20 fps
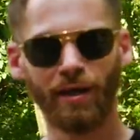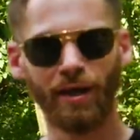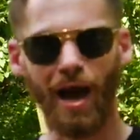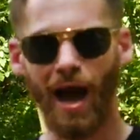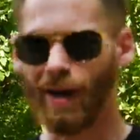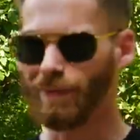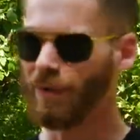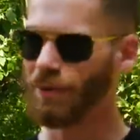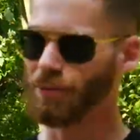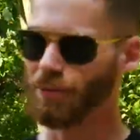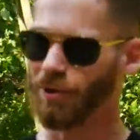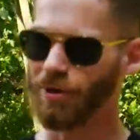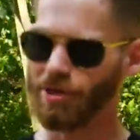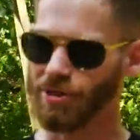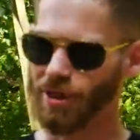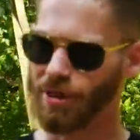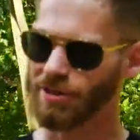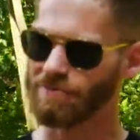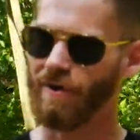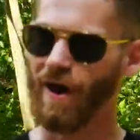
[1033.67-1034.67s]
I'm a
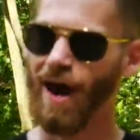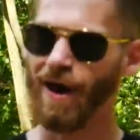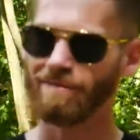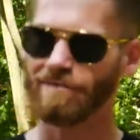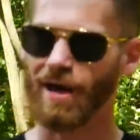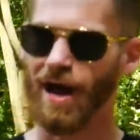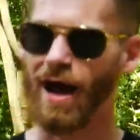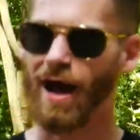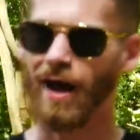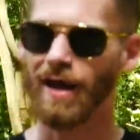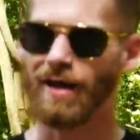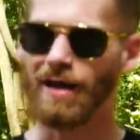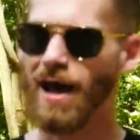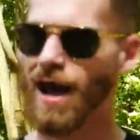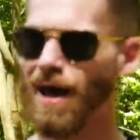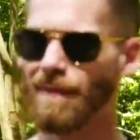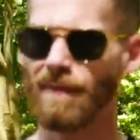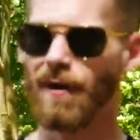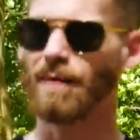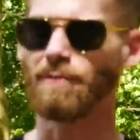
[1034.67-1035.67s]
365 guy.
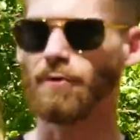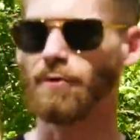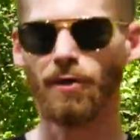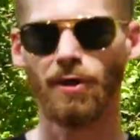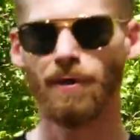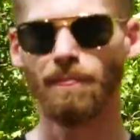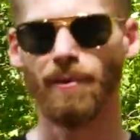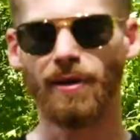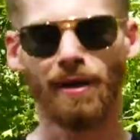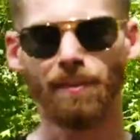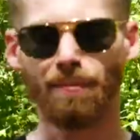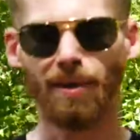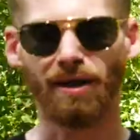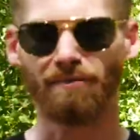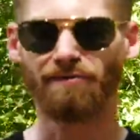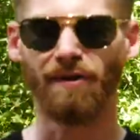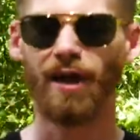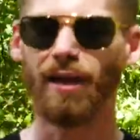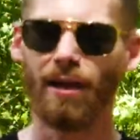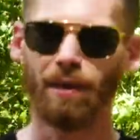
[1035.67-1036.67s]
I've never really been a big
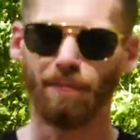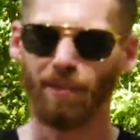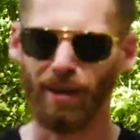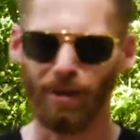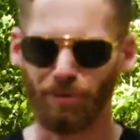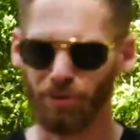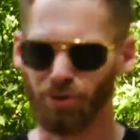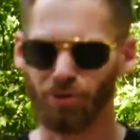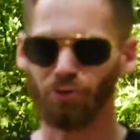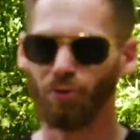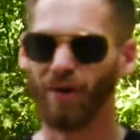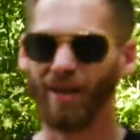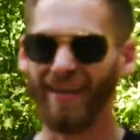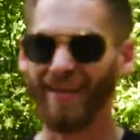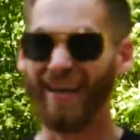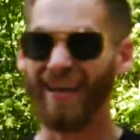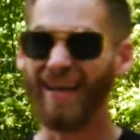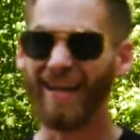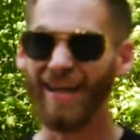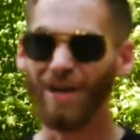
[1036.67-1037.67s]
fan of the
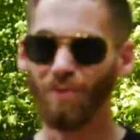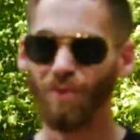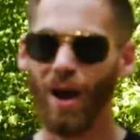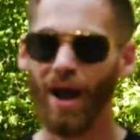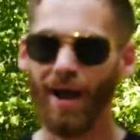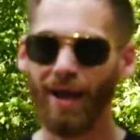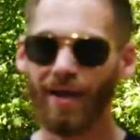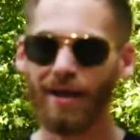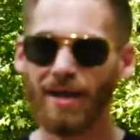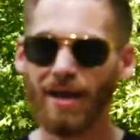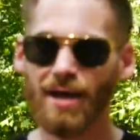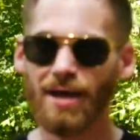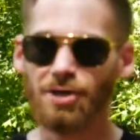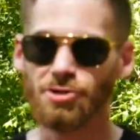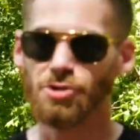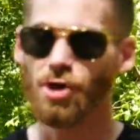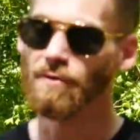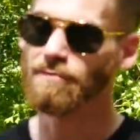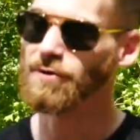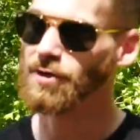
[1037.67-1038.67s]
P320 anyway,
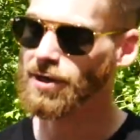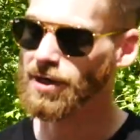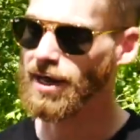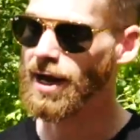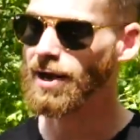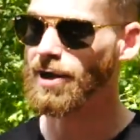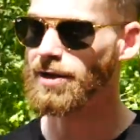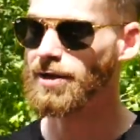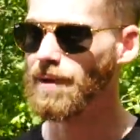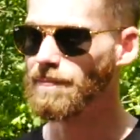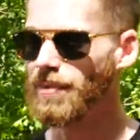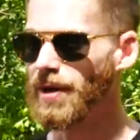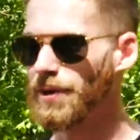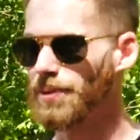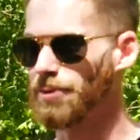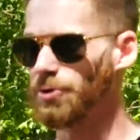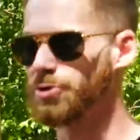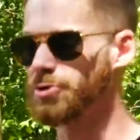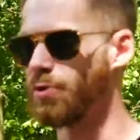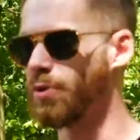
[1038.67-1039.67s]
so if you're carrying a
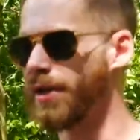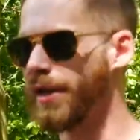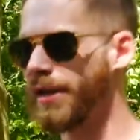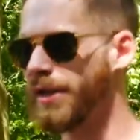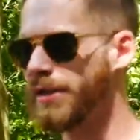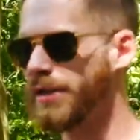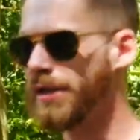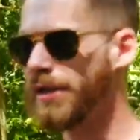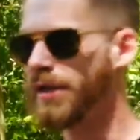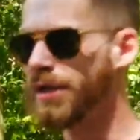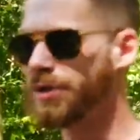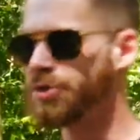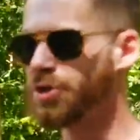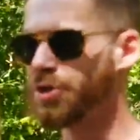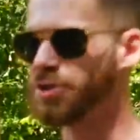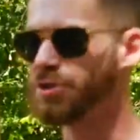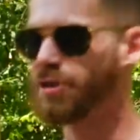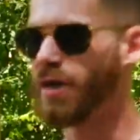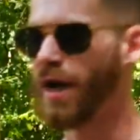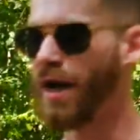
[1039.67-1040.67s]
P320,
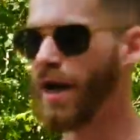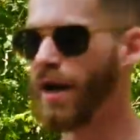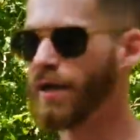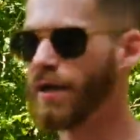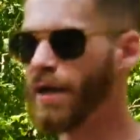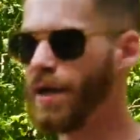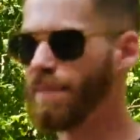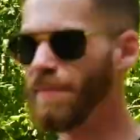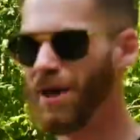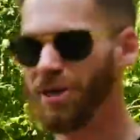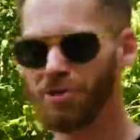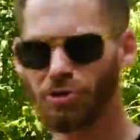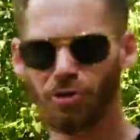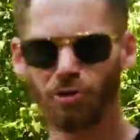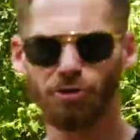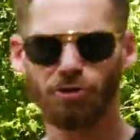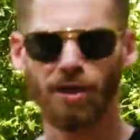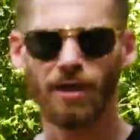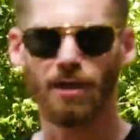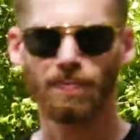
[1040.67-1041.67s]
just make sure you
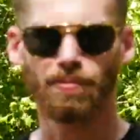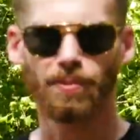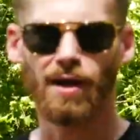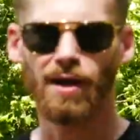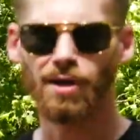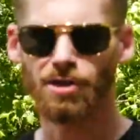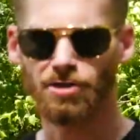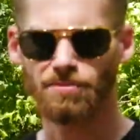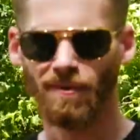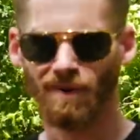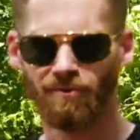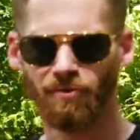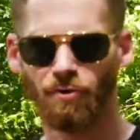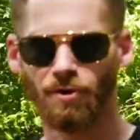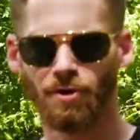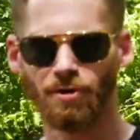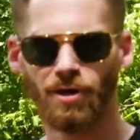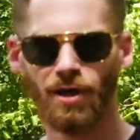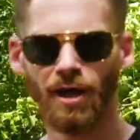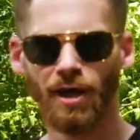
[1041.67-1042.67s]
say your prayers
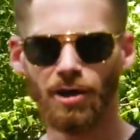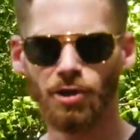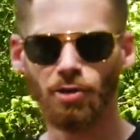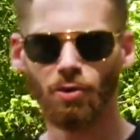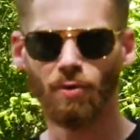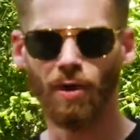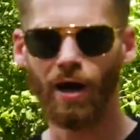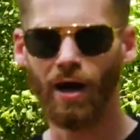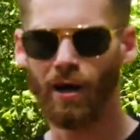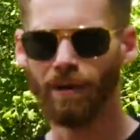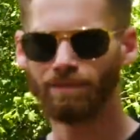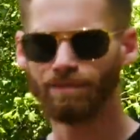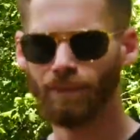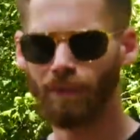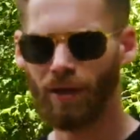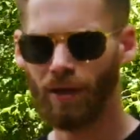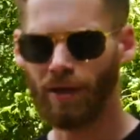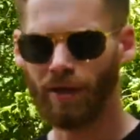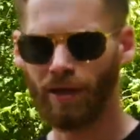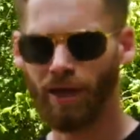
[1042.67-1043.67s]
before you
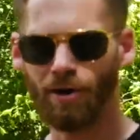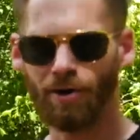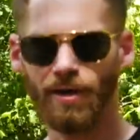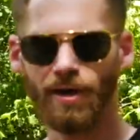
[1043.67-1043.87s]
carry